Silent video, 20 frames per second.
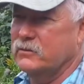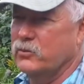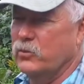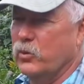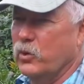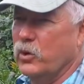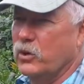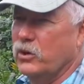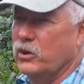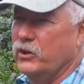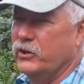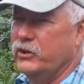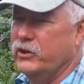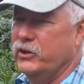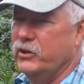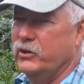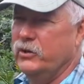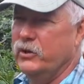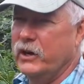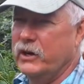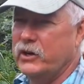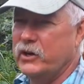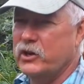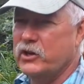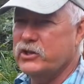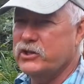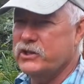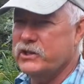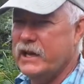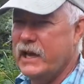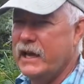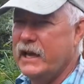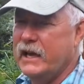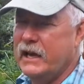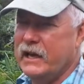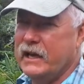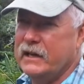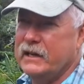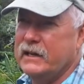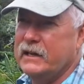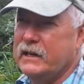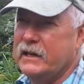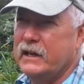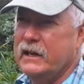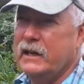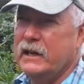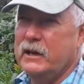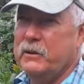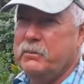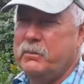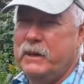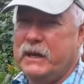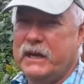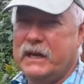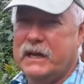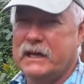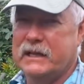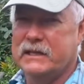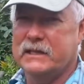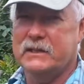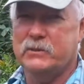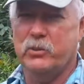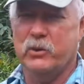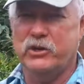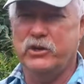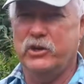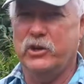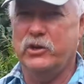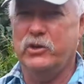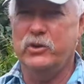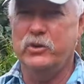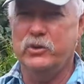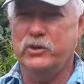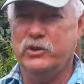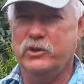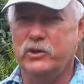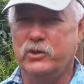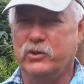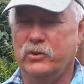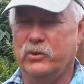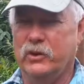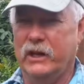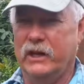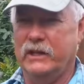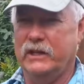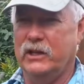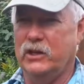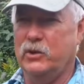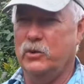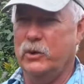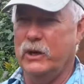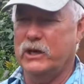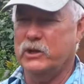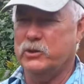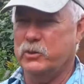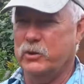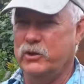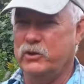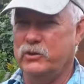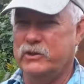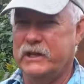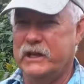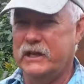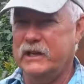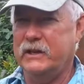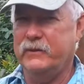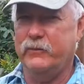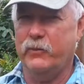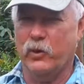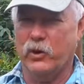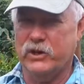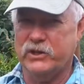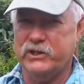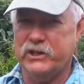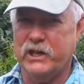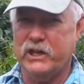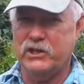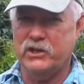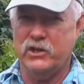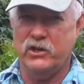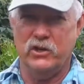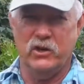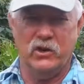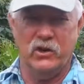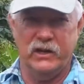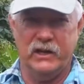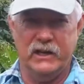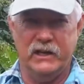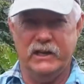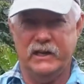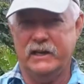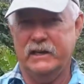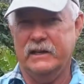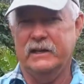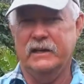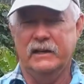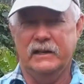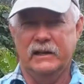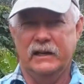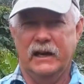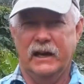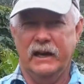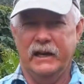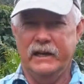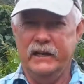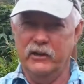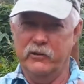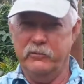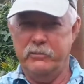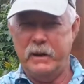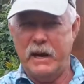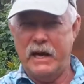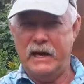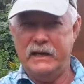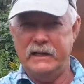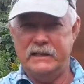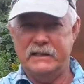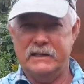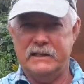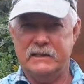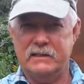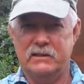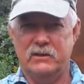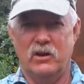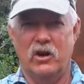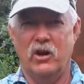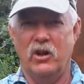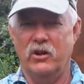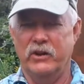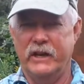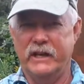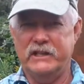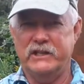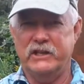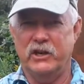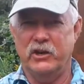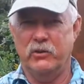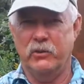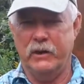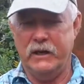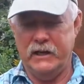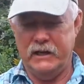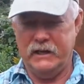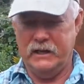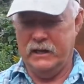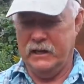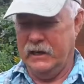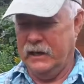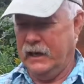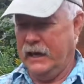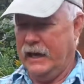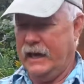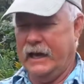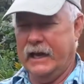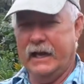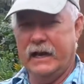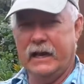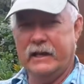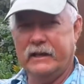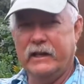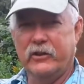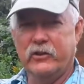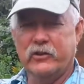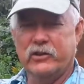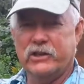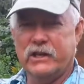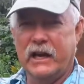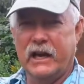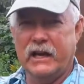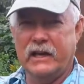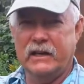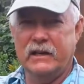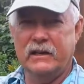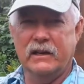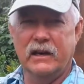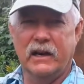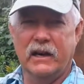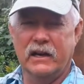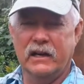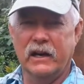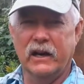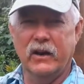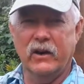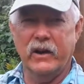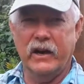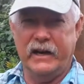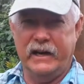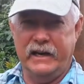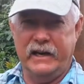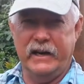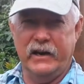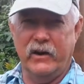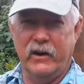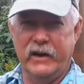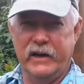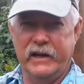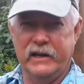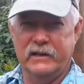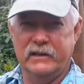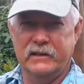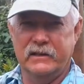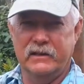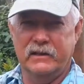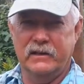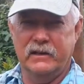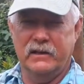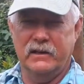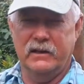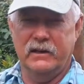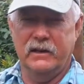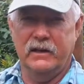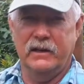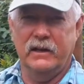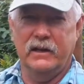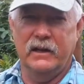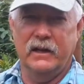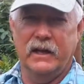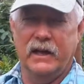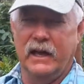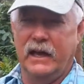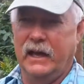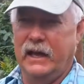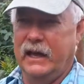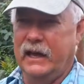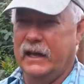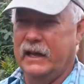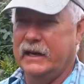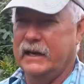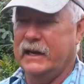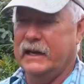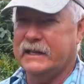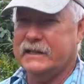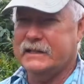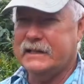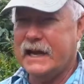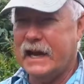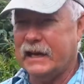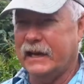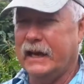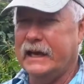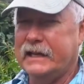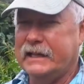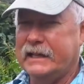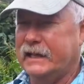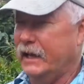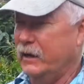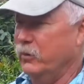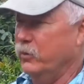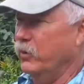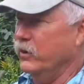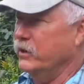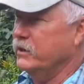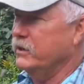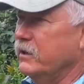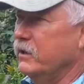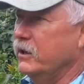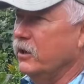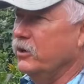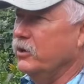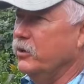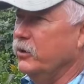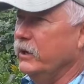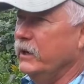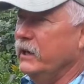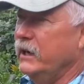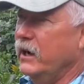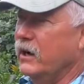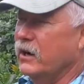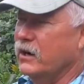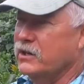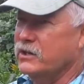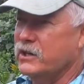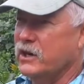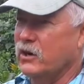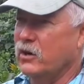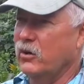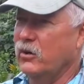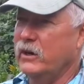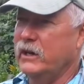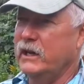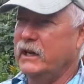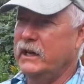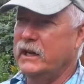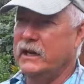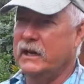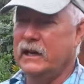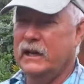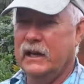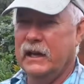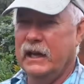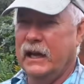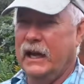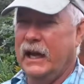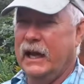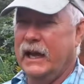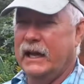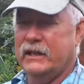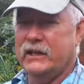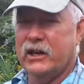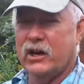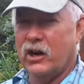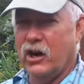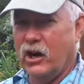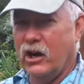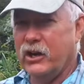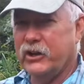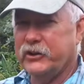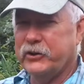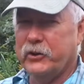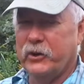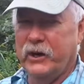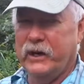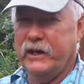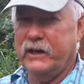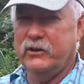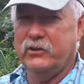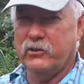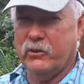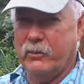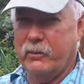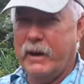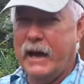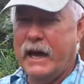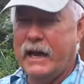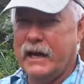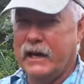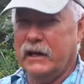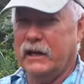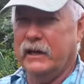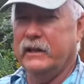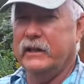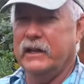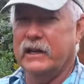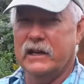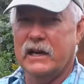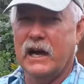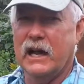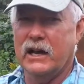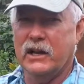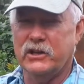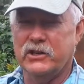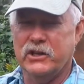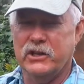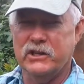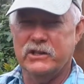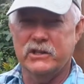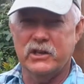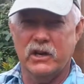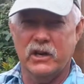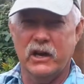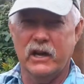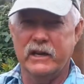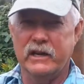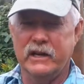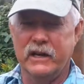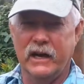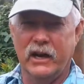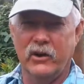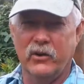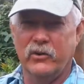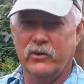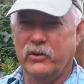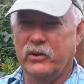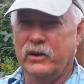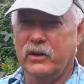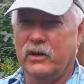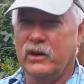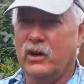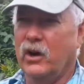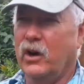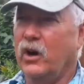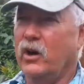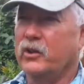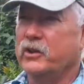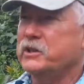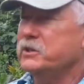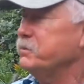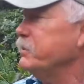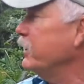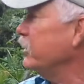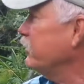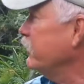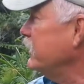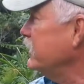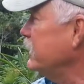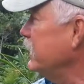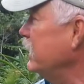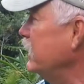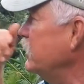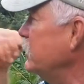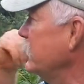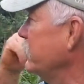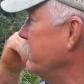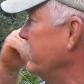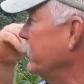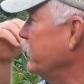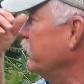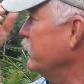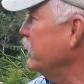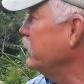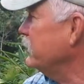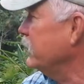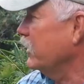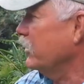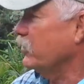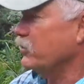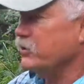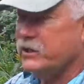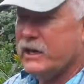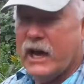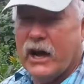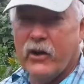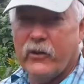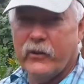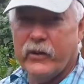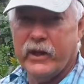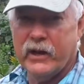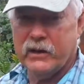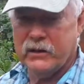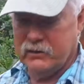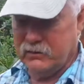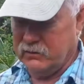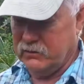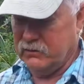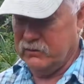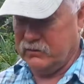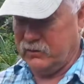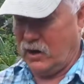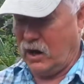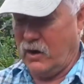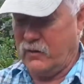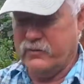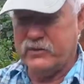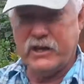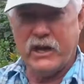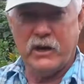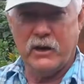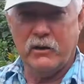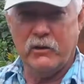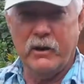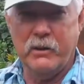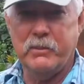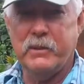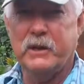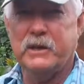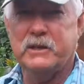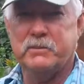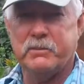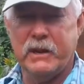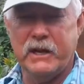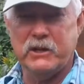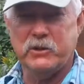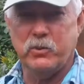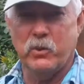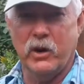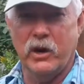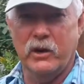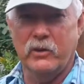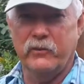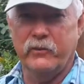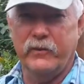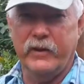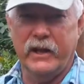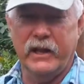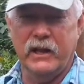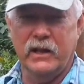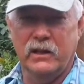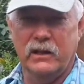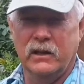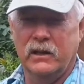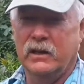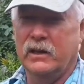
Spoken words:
World to understand, because what you're used to in the U.S. when you say deforestation, you're looking at a hill of pines, all nice and green, and on the other side, a clear-cutting area. And it's not like that. What they're doing here is they're going in and they're altering dramatically the ecologies. They're cutting down all these big trees. Each of the big trees that goes down then carves out a great big space where it fell.